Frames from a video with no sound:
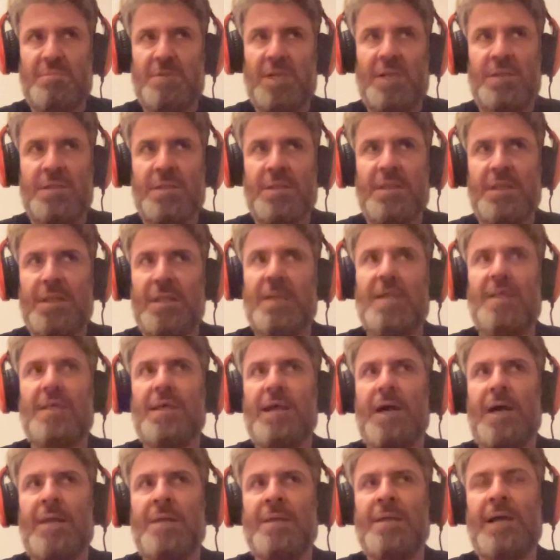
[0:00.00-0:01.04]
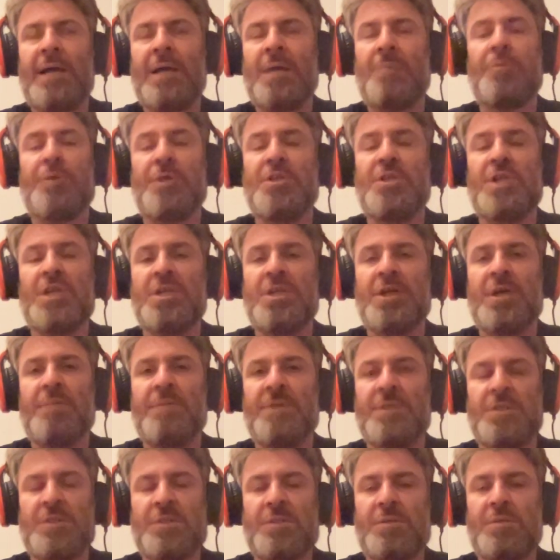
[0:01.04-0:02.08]
I, I, appreciate
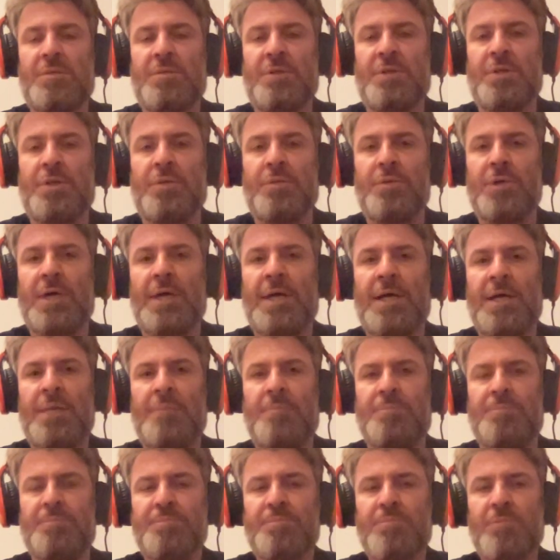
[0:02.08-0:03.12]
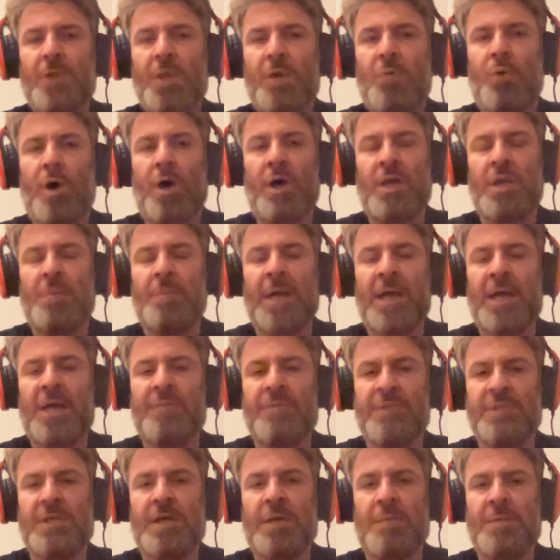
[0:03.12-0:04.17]
Xavi's, you know, um, walking back
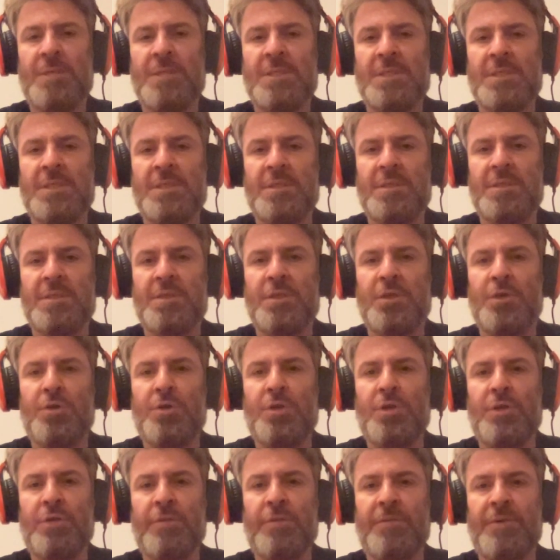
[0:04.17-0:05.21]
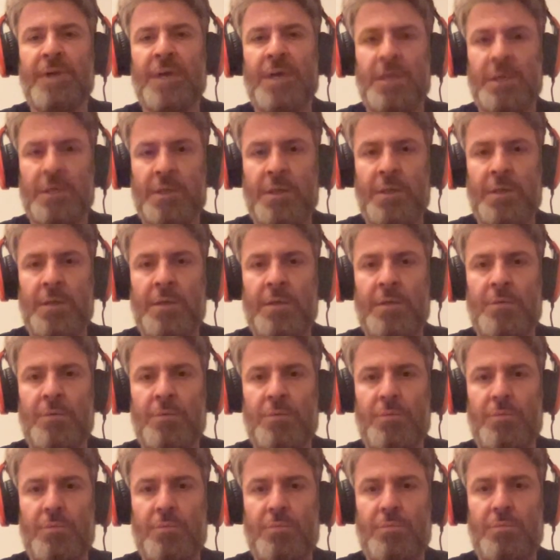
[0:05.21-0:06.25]
of his comments and you know clarifying and
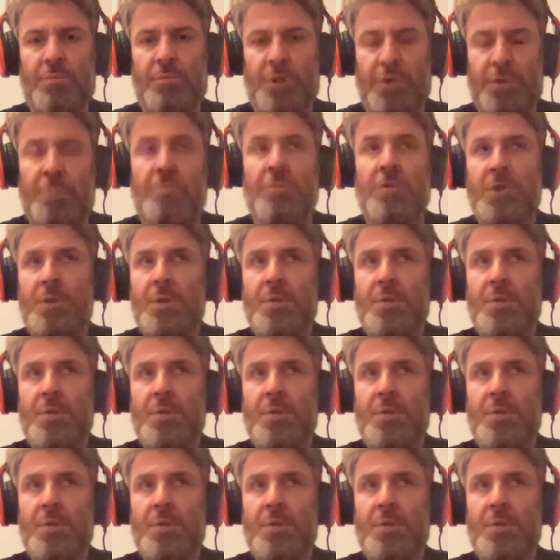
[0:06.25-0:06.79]
you know